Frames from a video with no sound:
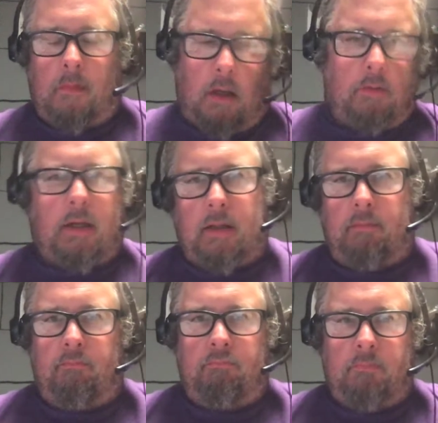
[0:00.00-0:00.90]
Okay,
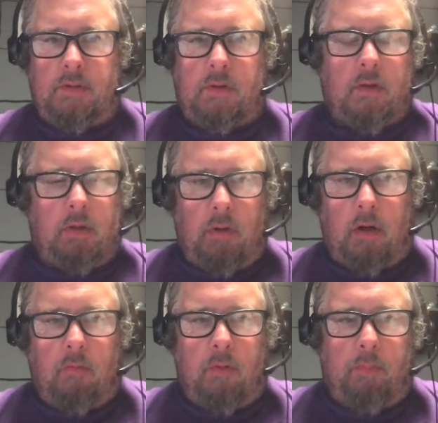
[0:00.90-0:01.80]
so here we
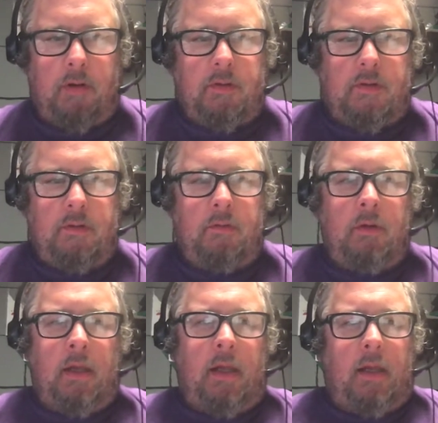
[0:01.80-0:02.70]
are with part two,
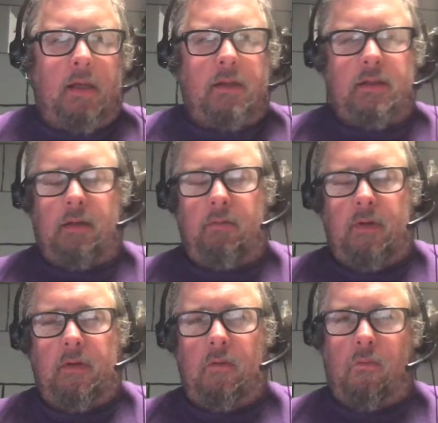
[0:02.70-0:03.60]
and I share
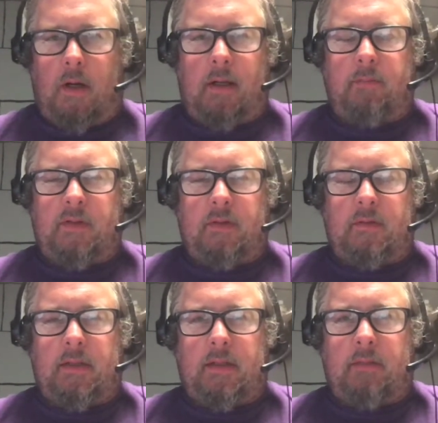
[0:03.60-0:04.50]
with you why I'm so
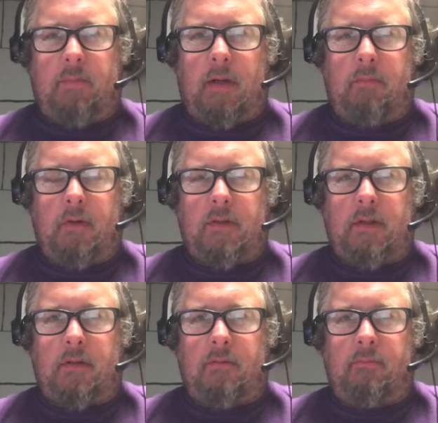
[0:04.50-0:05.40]
ticked at Bob
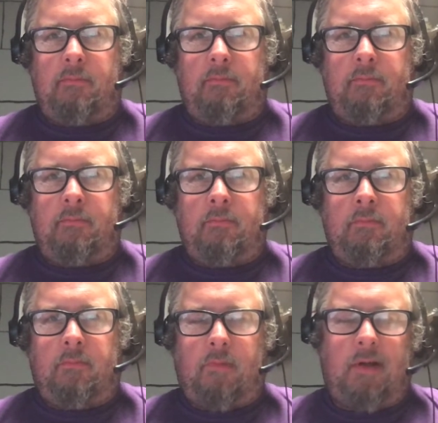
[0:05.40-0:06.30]
Marzano.
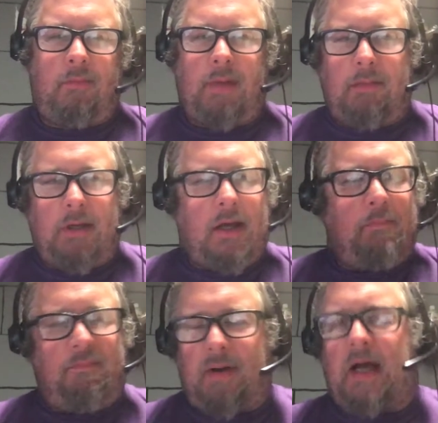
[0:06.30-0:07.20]
Well, maybe
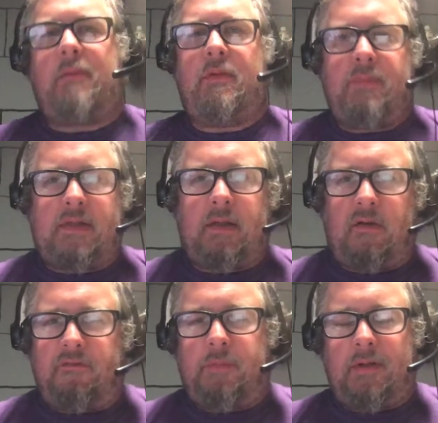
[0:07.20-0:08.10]
not Bob
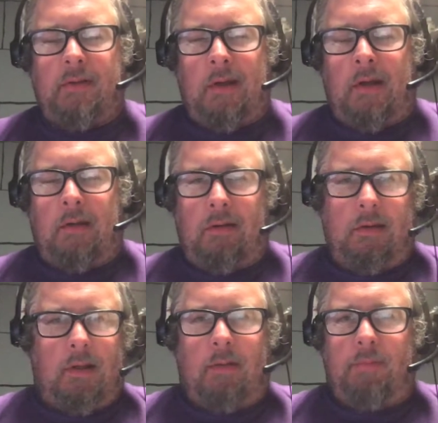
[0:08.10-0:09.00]
himself, but the
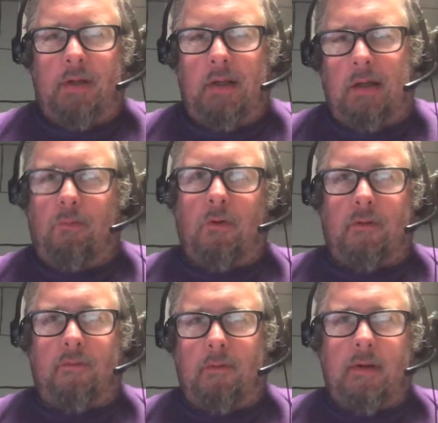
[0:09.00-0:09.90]
company he worked
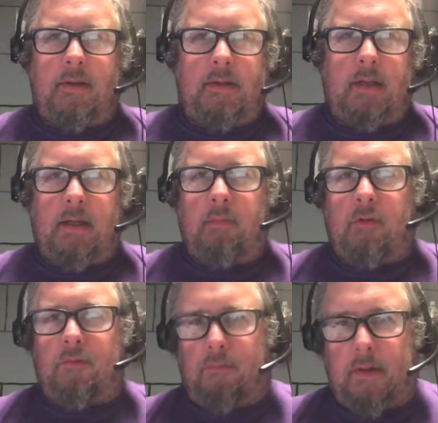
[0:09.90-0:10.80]
for at the time,
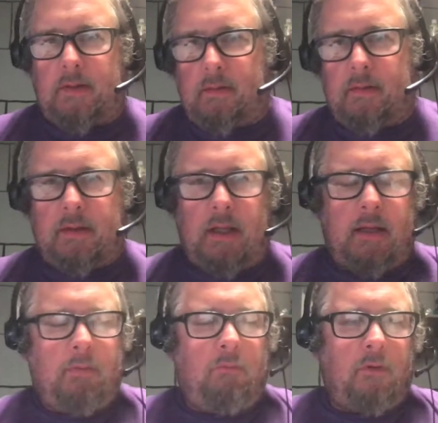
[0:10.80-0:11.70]
or research
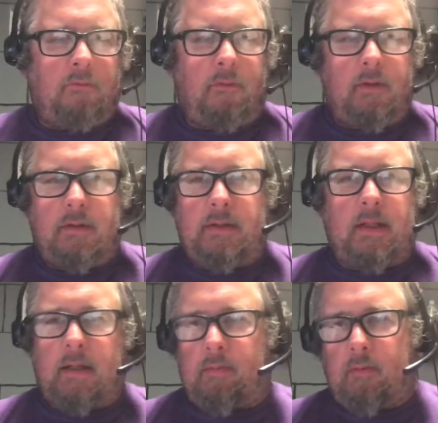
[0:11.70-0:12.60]
lab he worked for at the
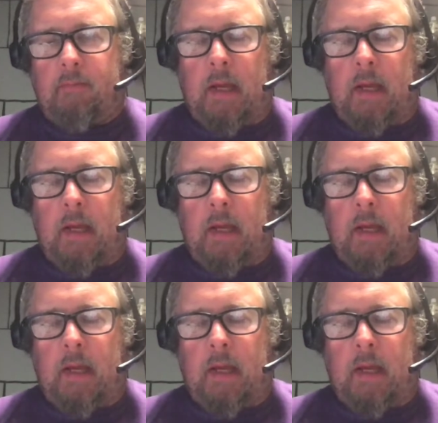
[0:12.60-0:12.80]
time, or